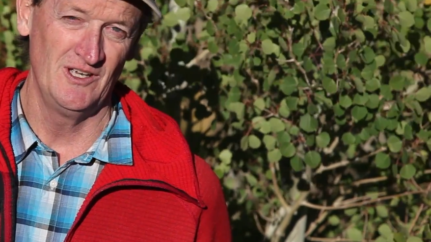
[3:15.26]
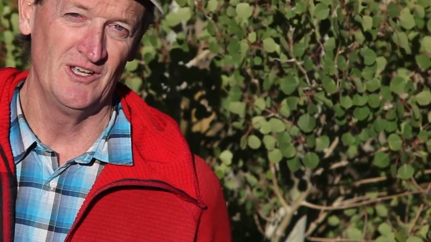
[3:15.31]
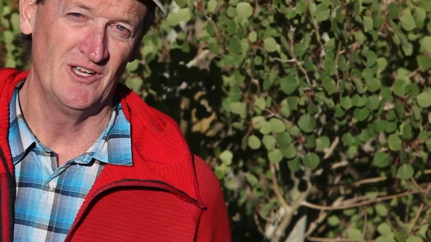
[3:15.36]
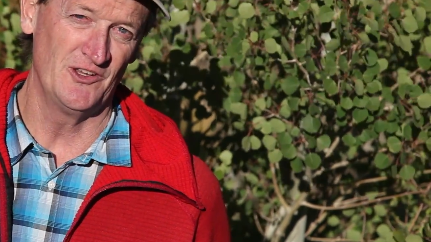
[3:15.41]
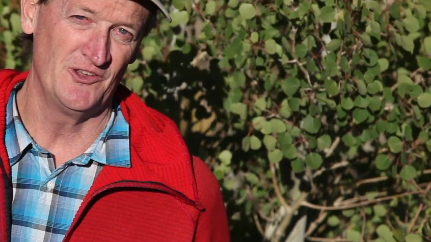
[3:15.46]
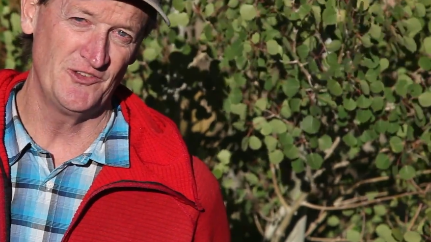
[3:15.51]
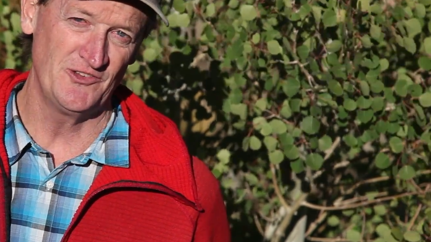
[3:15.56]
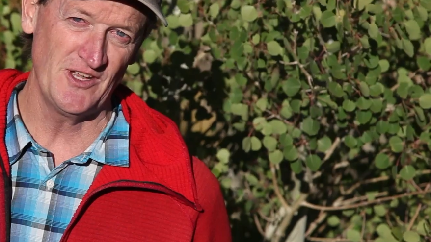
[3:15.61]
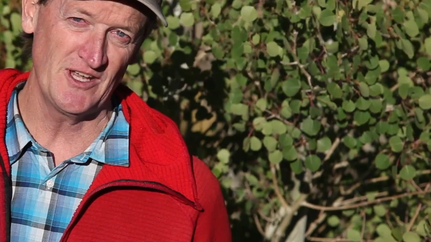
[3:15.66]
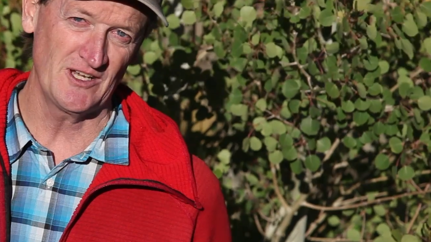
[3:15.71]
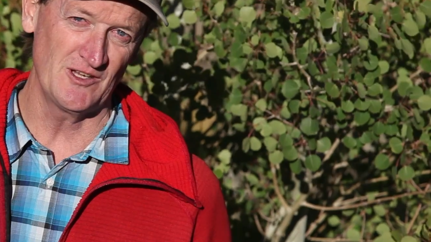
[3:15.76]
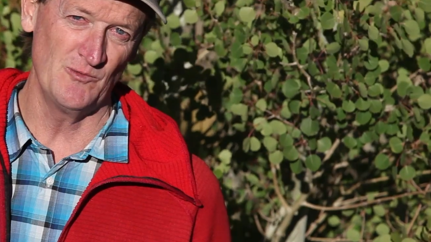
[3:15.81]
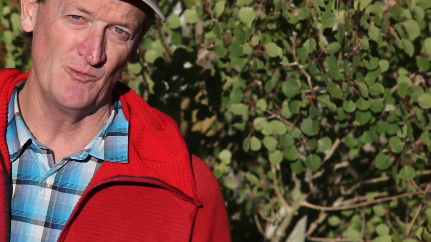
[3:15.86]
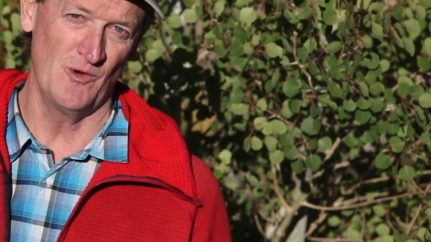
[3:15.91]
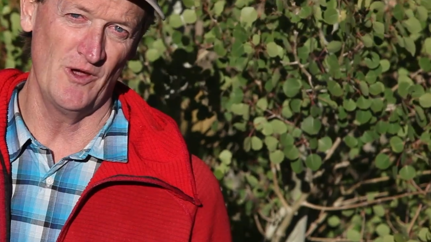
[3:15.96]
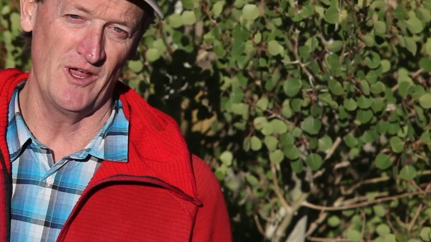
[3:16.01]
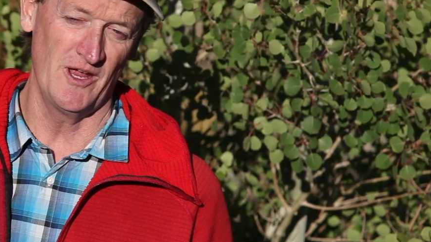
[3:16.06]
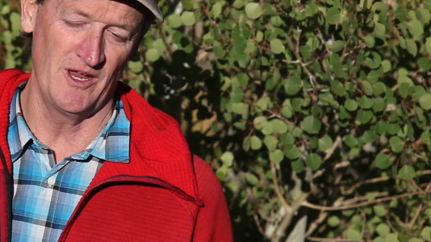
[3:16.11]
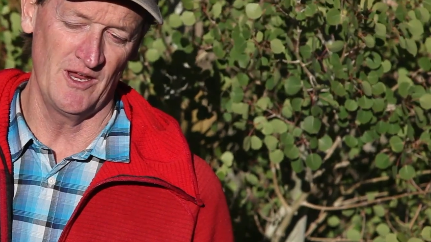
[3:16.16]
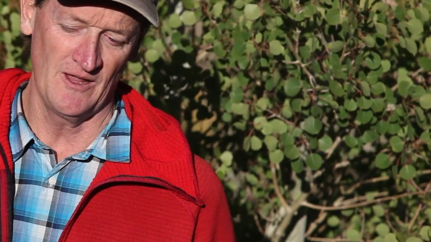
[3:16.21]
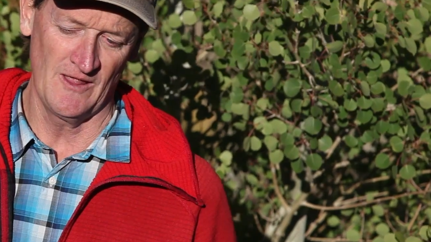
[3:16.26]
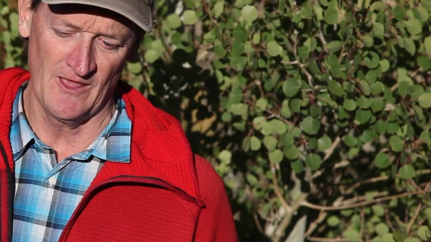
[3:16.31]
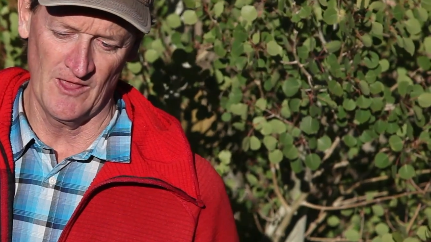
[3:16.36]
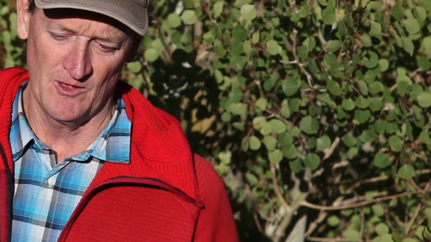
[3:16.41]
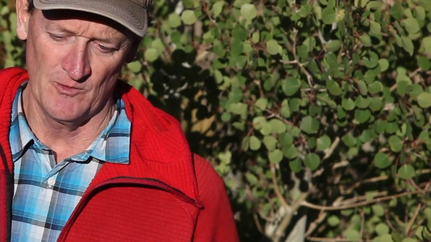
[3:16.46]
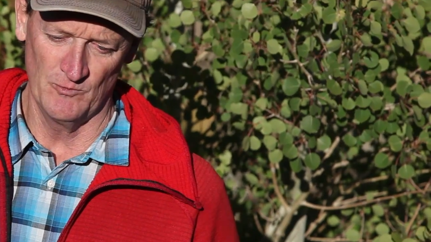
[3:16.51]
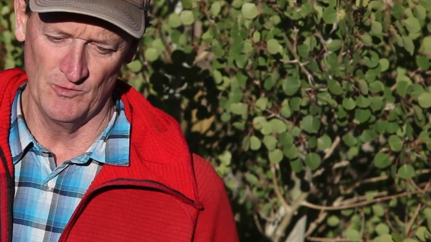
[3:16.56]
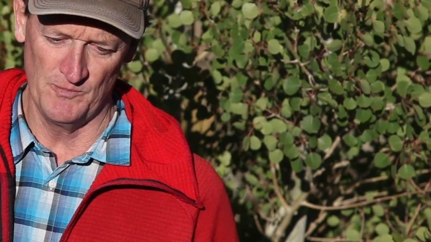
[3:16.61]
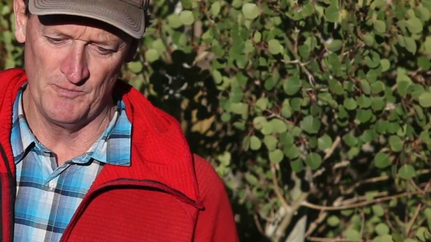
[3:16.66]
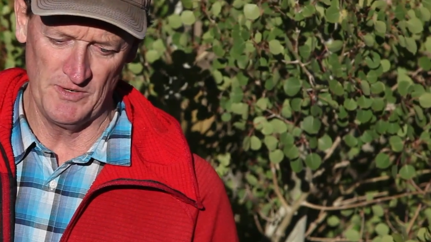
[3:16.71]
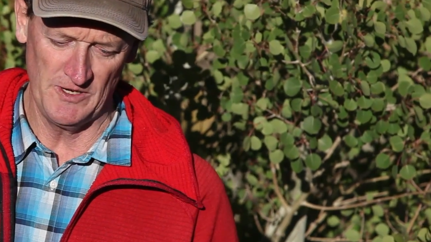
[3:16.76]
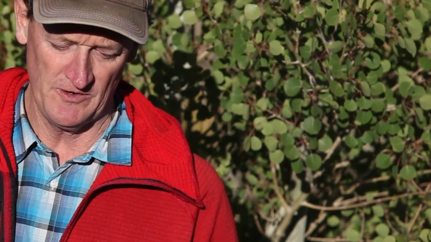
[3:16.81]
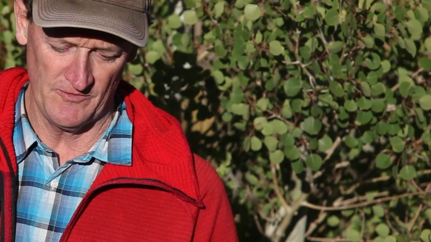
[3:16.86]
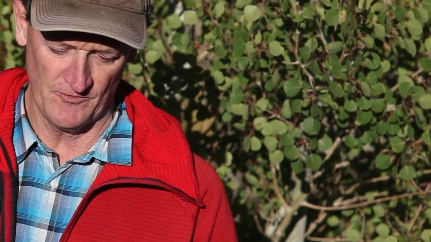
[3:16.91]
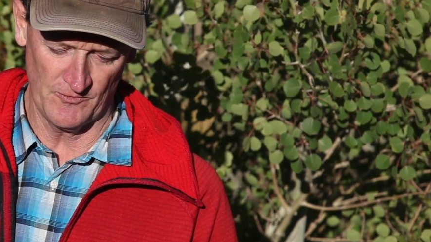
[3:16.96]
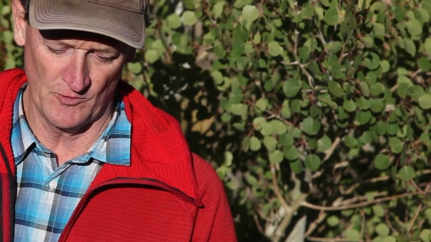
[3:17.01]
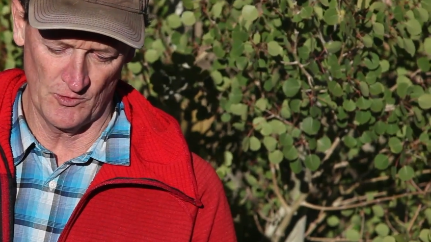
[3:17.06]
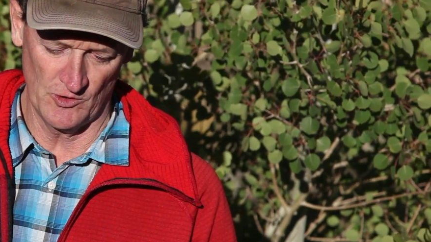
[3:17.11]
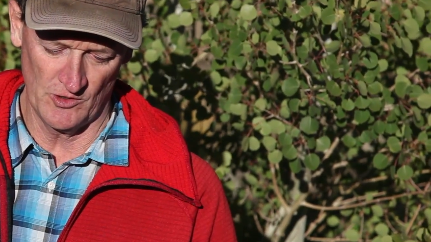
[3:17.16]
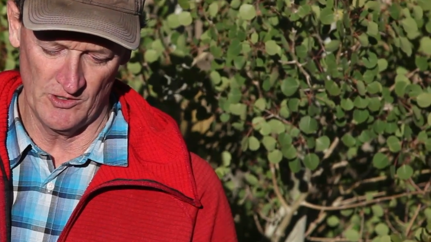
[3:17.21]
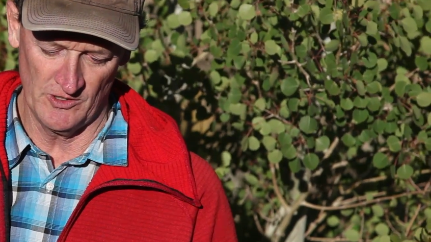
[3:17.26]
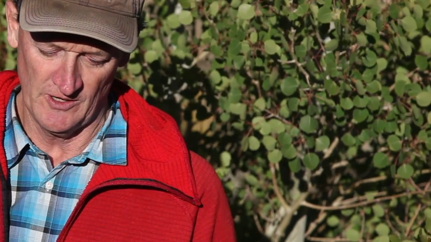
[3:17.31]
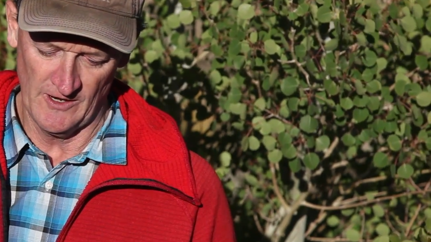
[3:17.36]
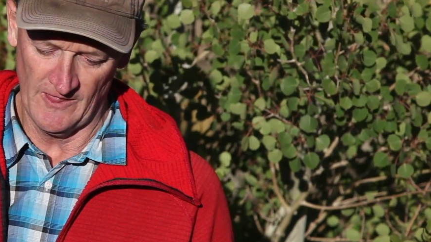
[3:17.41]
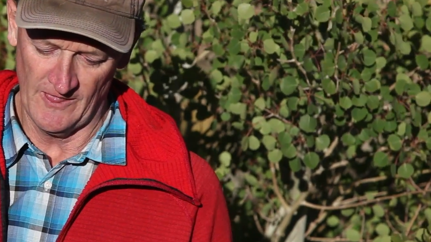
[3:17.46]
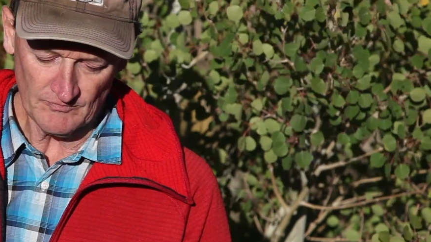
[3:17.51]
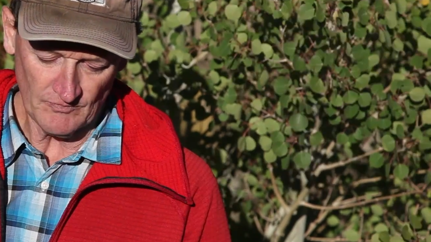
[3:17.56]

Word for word: A second way would be for